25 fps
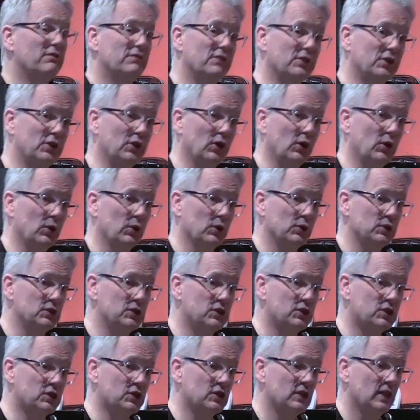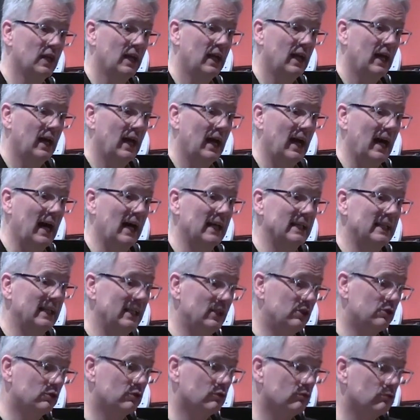of the gods. And
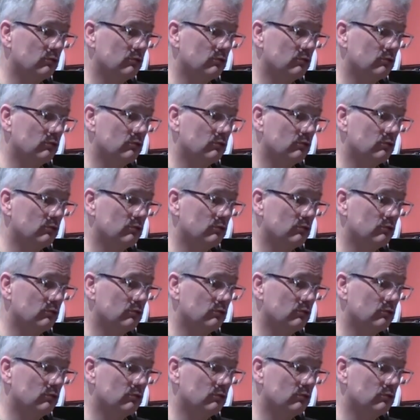he